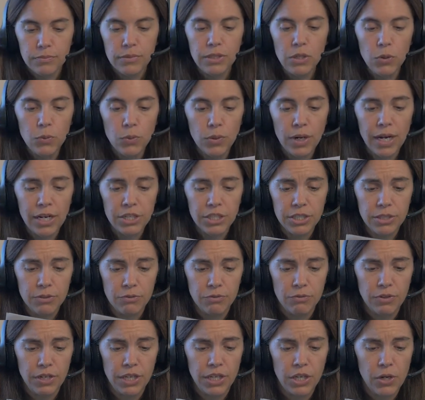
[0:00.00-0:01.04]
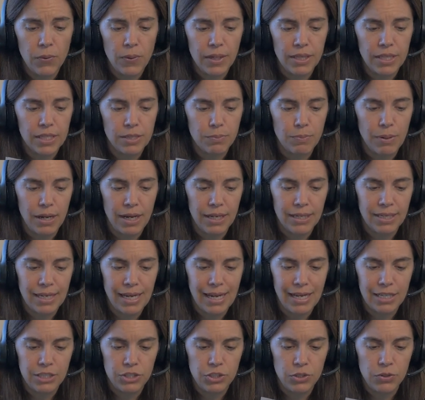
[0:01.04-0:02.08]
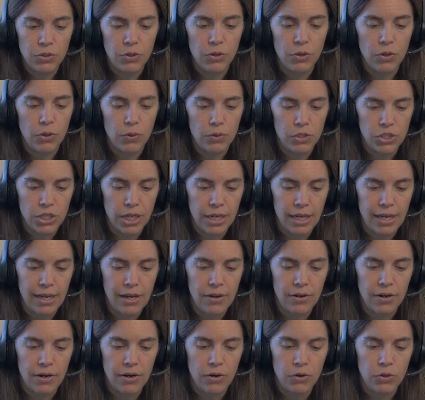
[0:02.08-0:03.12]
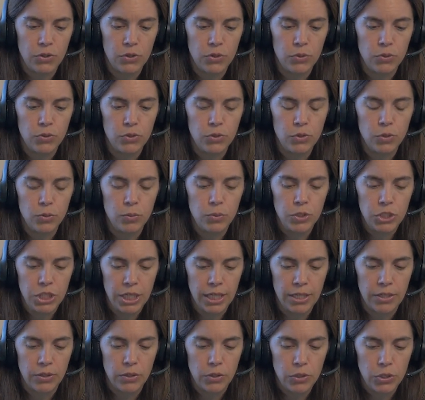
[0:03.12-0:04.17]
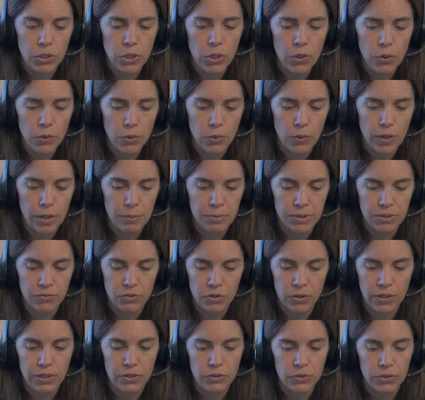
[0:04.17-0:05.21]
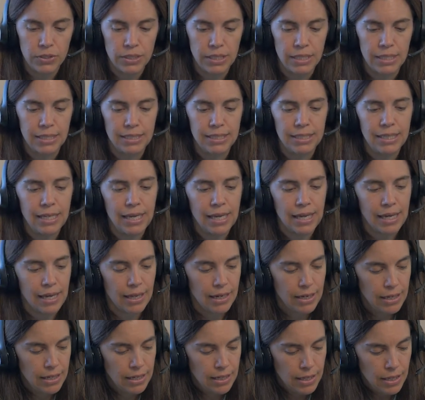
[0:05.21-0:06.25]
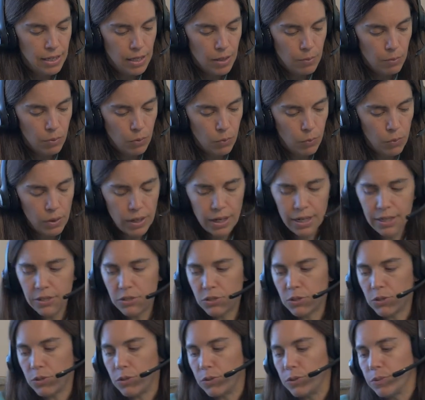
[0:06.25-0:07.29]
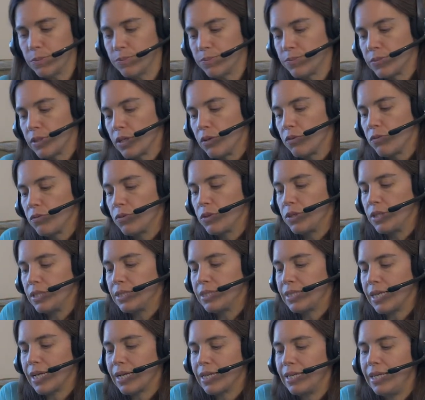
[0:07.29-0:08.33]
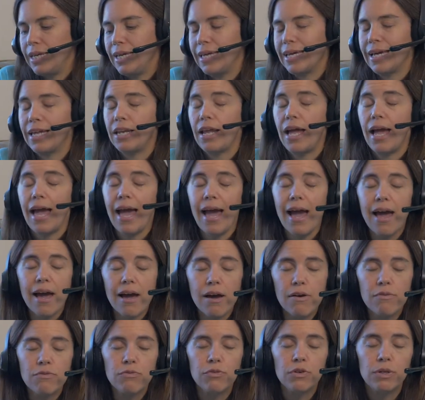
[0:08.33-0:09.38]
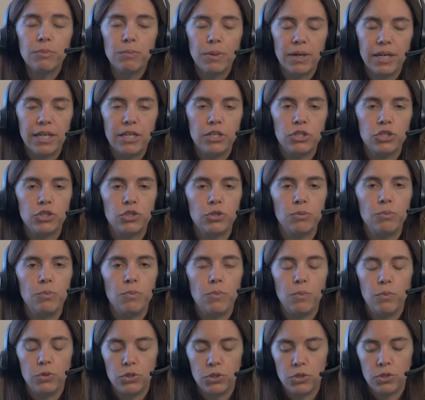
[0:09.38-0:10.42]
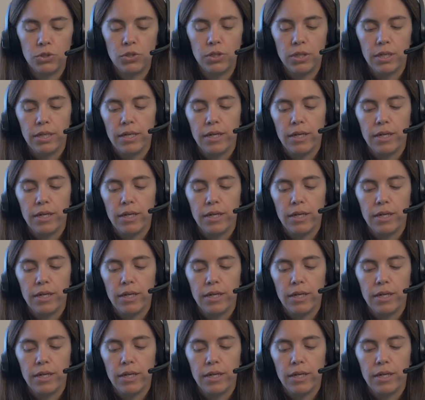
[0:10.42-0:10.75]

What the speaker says: we're actually videoing this podcast. You can go check it out on our YouTube channel, ToeGrips, if you're interested in seeing it. But what I do for this technique, and everybody should